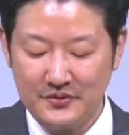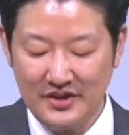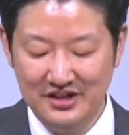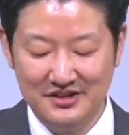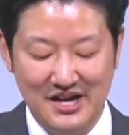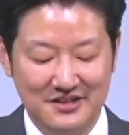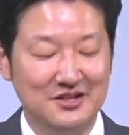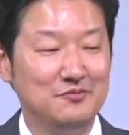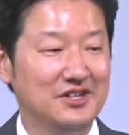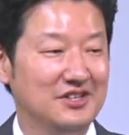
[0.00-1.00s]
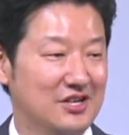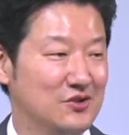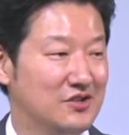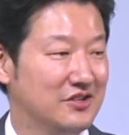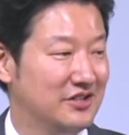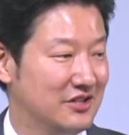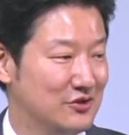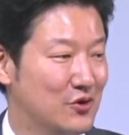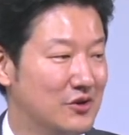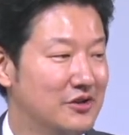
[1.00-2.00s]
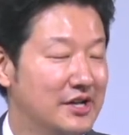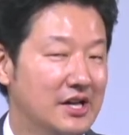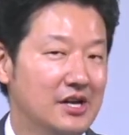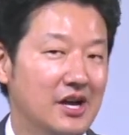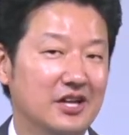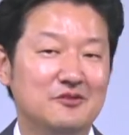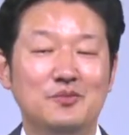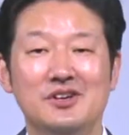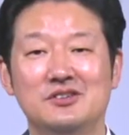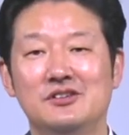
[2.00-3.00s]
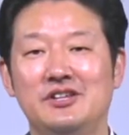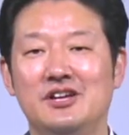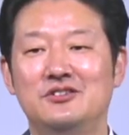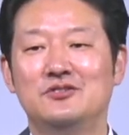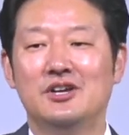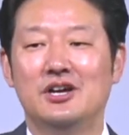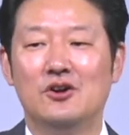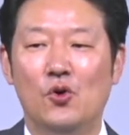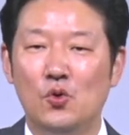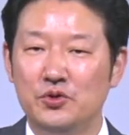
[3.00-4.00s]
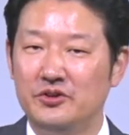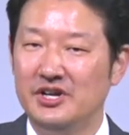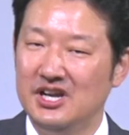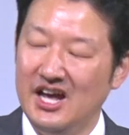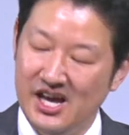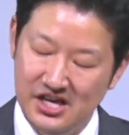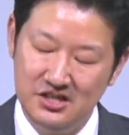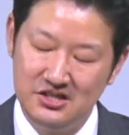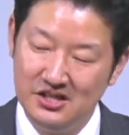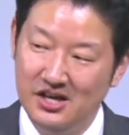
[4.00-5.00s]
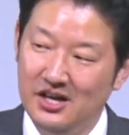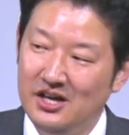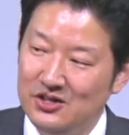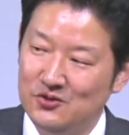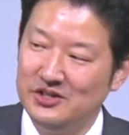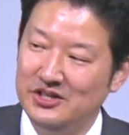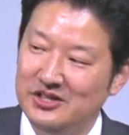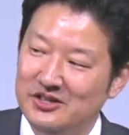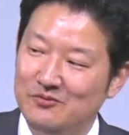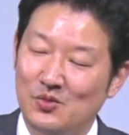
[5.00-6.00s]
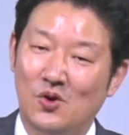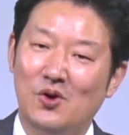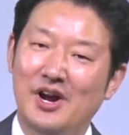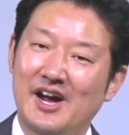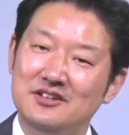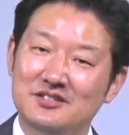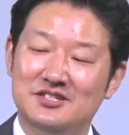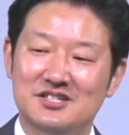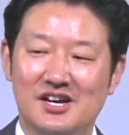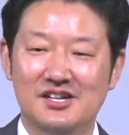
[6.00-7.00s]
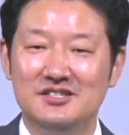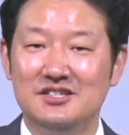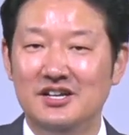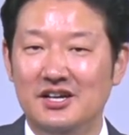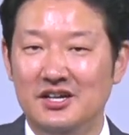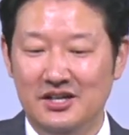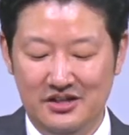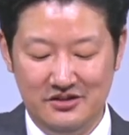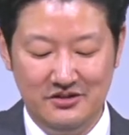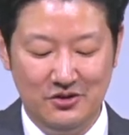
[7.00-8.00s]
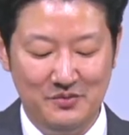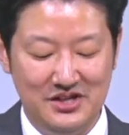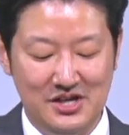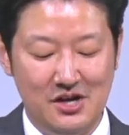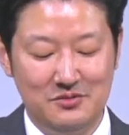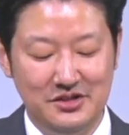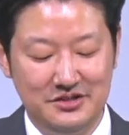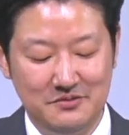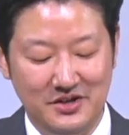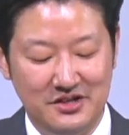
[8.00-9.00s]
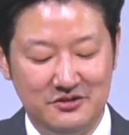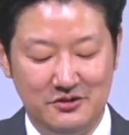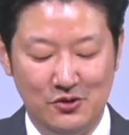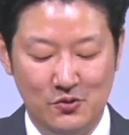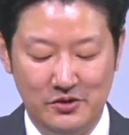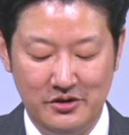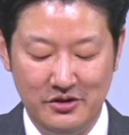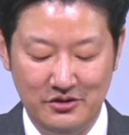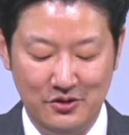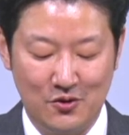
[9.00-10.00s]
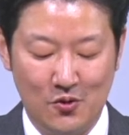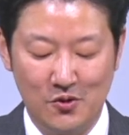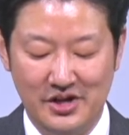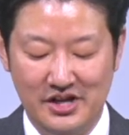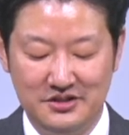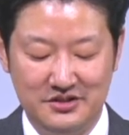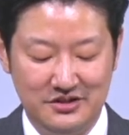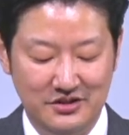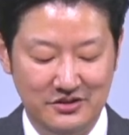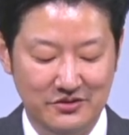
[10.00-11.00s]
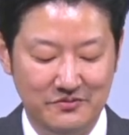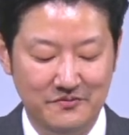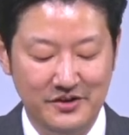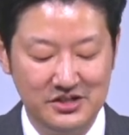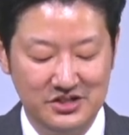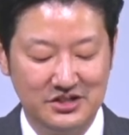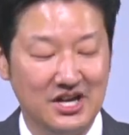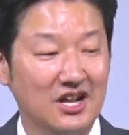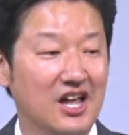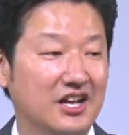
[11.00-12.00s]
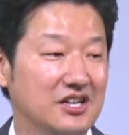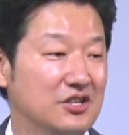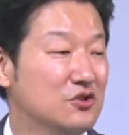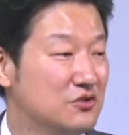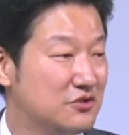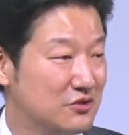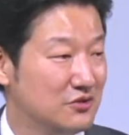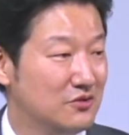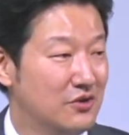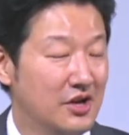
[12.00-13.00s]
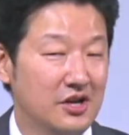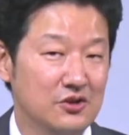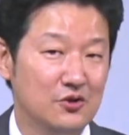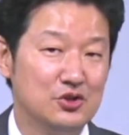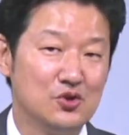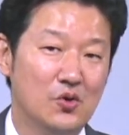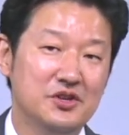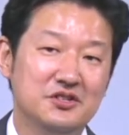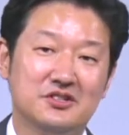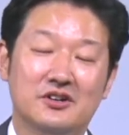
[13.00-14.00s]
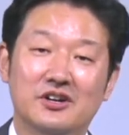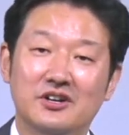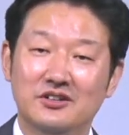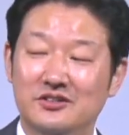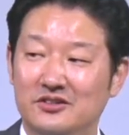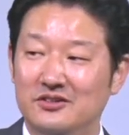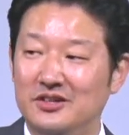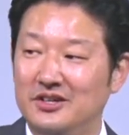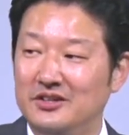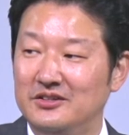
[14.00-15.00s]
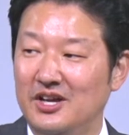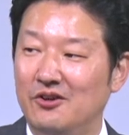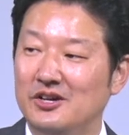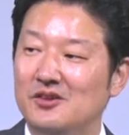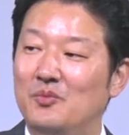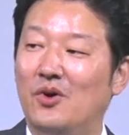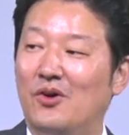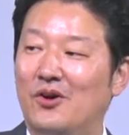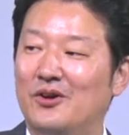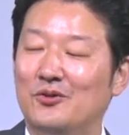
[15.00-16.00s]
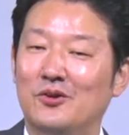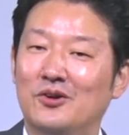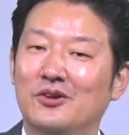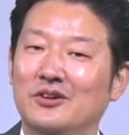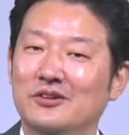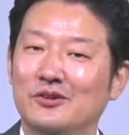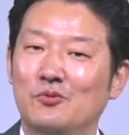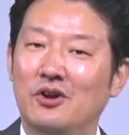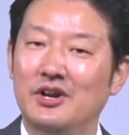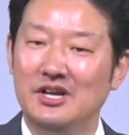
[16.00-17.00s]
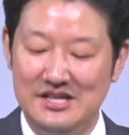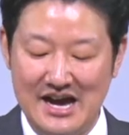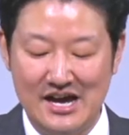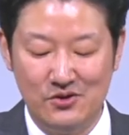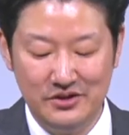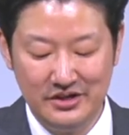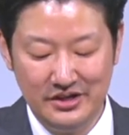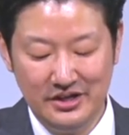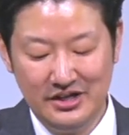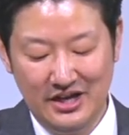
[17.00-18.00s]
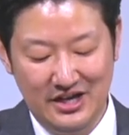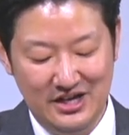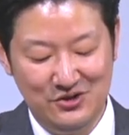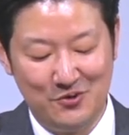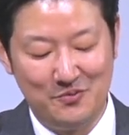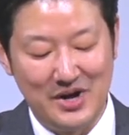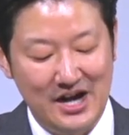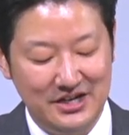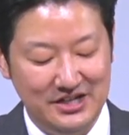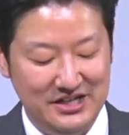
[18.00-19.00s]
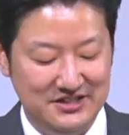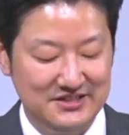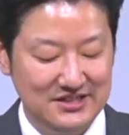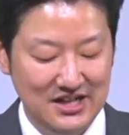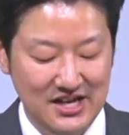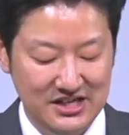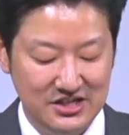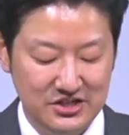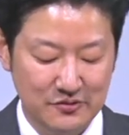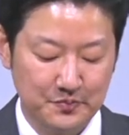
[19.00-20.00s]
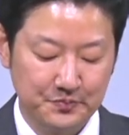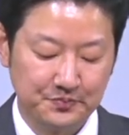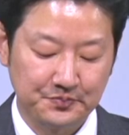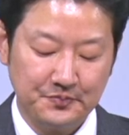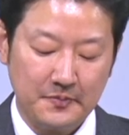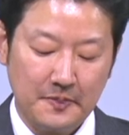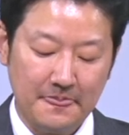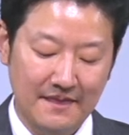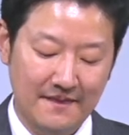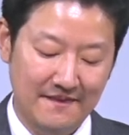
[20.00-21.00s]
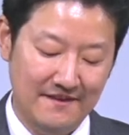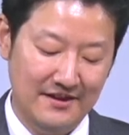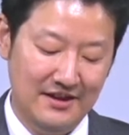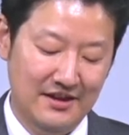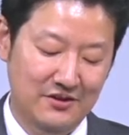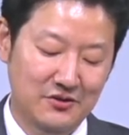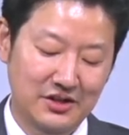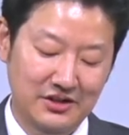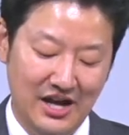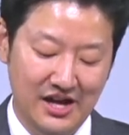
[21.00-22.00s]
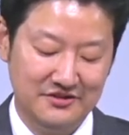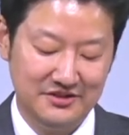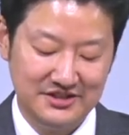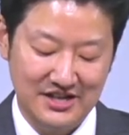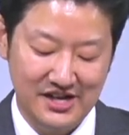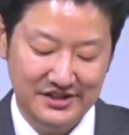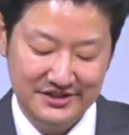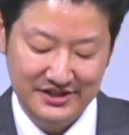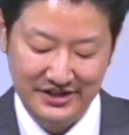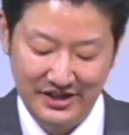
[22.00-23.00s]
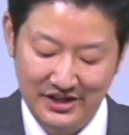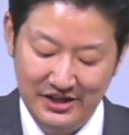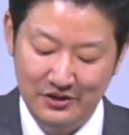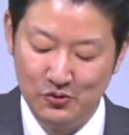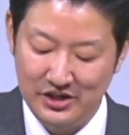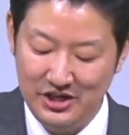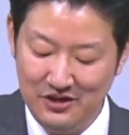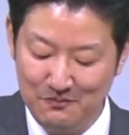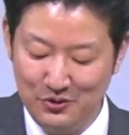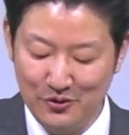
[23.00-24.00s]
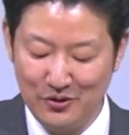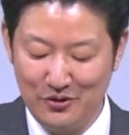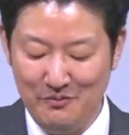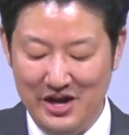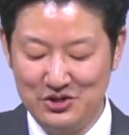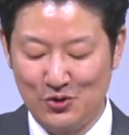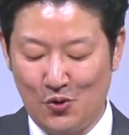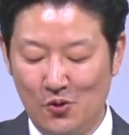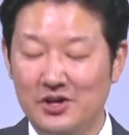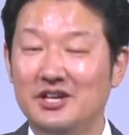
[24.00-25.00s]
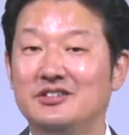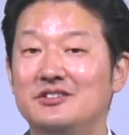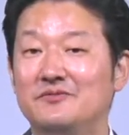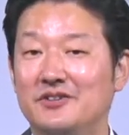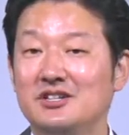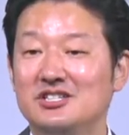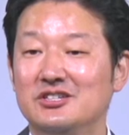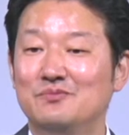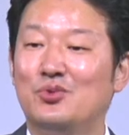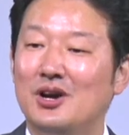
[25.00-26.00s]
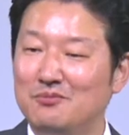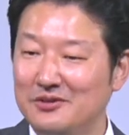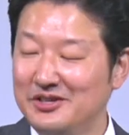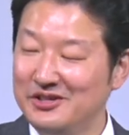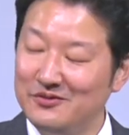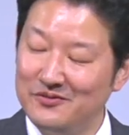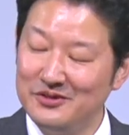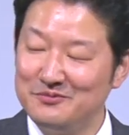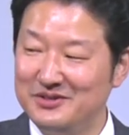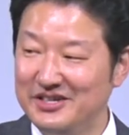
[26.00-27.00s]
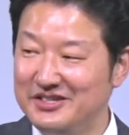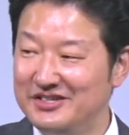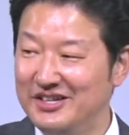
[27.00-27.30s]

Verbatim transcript: It's not something that you could ignore. Especially as you get older in age, you need more exercise. You know, your metabolism gets slower, your organs, you know, function not like it used to, your joints are, you know, tearing apart or, you know, wearing down, and your body is sluggish. Right. You need exercise. It will keep your major organs function properly in the first place.